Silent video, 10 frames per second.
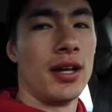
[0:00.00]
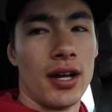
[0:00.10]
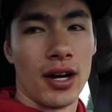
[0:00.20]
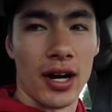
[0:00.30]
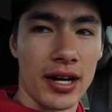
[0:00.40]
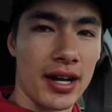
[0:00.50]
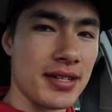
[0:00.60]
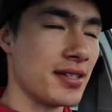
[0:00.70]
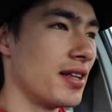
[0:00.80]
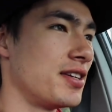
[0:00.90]
go? Alright
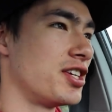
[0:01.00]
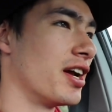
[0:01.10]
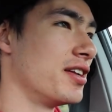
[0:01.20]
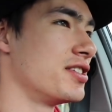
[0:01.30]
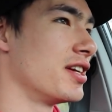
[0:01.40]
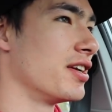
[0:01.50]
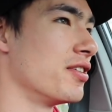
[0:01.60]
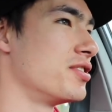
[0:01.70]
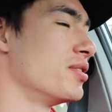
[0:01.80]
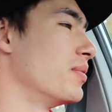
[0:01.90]
guys, so that challenge didn't
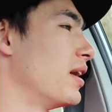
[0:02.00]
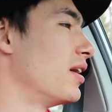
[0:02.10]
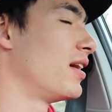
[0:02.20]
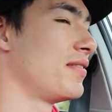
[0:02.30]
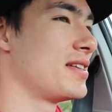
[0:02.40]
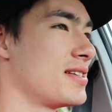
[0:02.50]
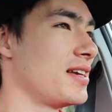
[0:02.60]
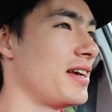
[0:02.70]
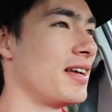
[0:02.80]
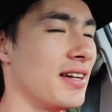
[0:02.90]
go too well.
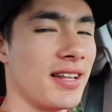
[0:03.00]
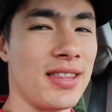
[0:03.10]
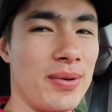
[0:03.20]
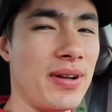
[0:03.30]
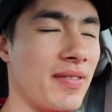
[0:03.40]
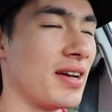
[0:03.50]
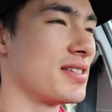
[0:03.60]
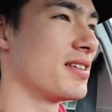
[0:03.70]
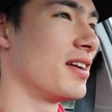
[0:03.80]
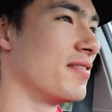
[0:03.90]
Obviously, the three of
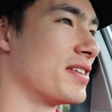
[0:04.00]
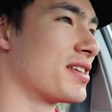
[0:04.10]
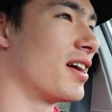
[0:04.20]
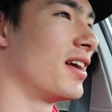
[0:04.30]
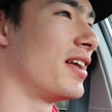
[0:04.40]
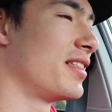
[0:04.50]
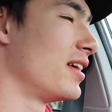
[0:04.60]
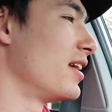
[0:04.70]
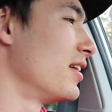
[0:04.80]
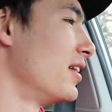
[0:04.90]
us, none of us caught
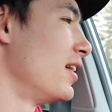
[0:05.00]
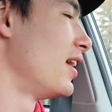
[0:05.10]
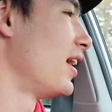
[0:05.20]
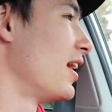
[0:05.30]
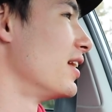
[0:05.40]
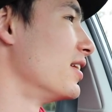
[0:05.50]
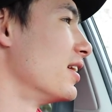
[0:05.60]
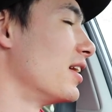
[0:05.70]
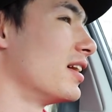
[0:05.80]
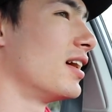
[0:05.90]
anything. And
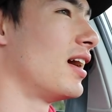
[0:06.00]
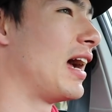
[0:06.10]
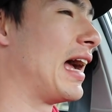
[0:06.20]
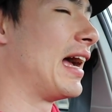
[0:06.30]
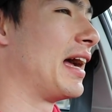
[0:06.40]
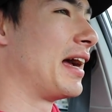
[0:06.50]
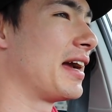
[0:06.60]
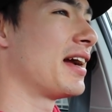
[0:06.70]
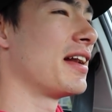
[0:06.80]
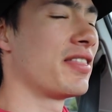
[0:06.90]
uh, I
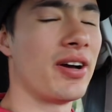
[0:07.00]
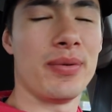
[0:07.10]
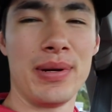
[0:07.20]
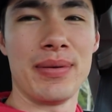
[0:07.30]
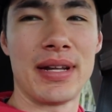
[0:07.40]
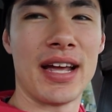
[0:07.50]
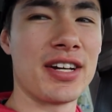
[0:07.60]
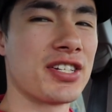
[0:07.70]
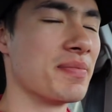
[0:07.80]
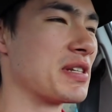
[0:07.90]
kind of thought we would
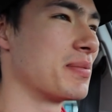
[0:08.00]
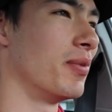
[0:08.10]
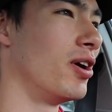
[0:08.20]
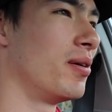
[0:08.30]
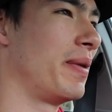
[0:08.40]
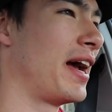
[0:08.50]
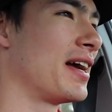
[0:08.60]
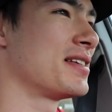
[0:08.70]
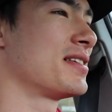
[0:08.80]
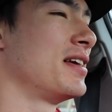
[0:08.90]
catch some small
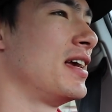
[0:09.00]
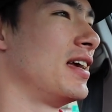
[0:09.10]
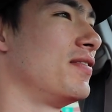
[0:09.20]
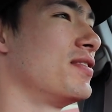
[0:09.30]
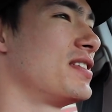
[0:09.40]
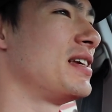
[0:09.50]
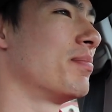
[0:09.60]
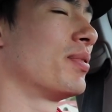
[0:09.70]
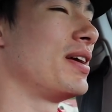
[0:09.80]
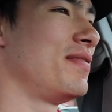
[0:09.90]
bass if you've
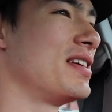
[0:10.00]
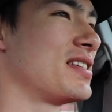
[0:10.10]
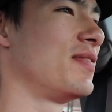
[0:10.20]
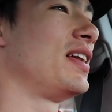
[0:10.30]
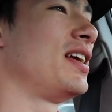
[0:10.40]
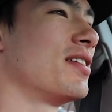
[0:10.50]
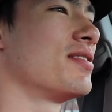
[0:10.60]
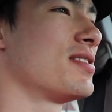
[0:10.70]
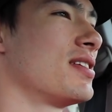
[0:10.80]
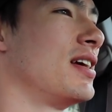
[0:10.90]
seen previous
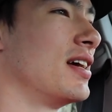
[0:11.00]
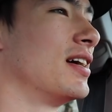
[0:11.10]
videos,